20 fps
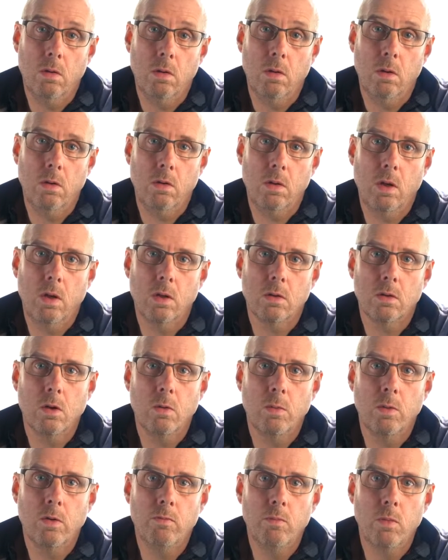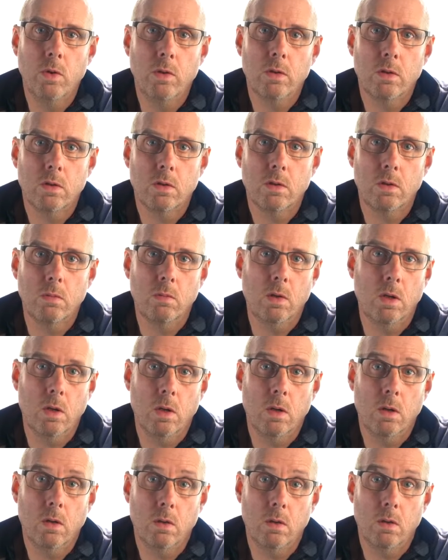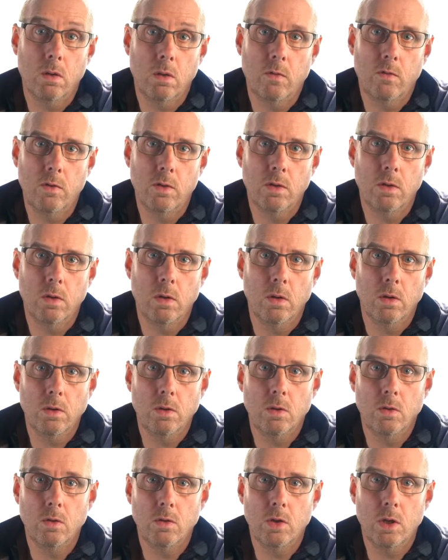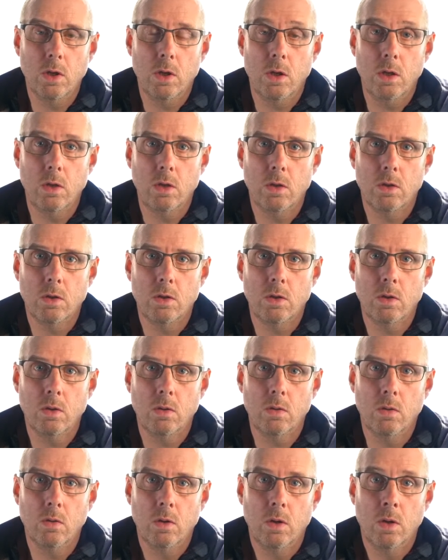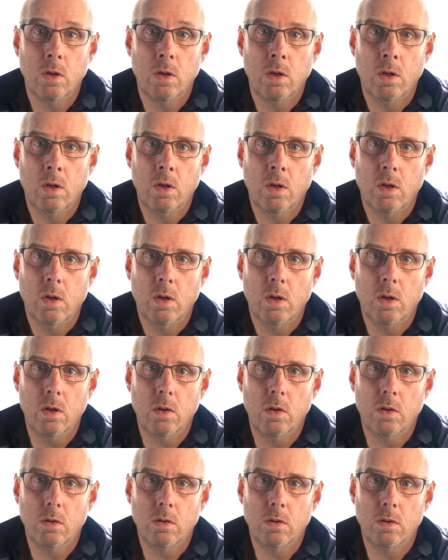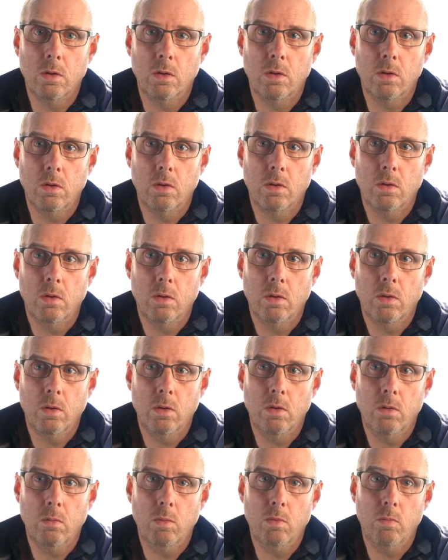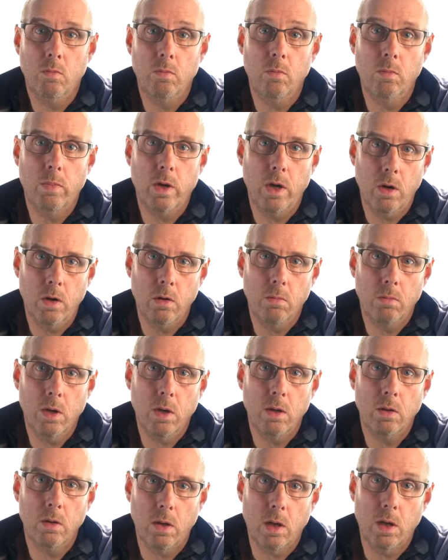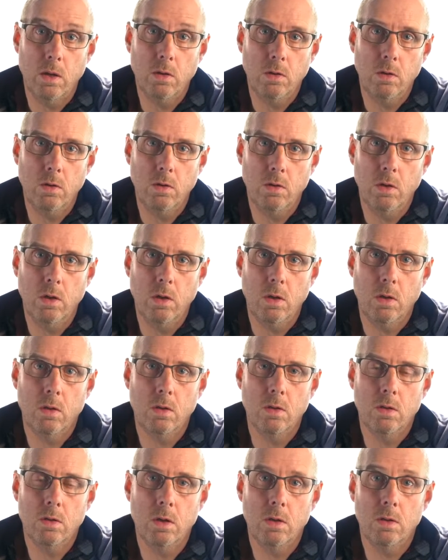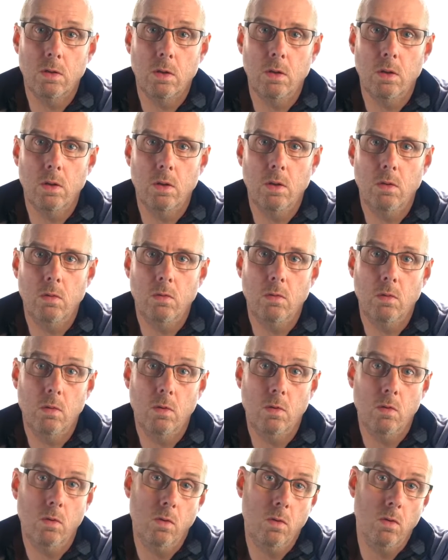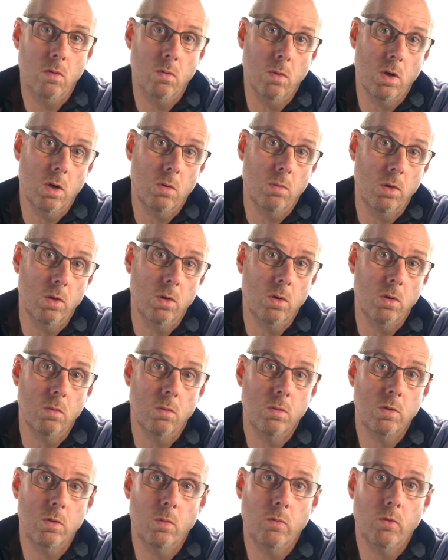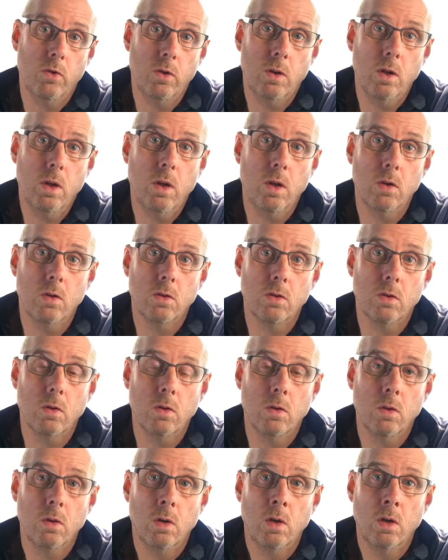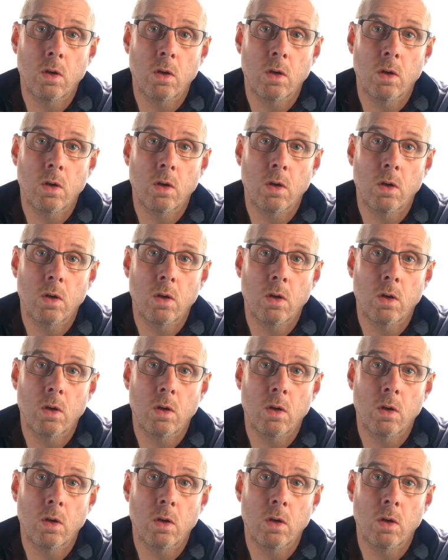it takes a couple of months to make a physiological change. So, and also bear in mind that as you train consistently, you might build up some fatigue. So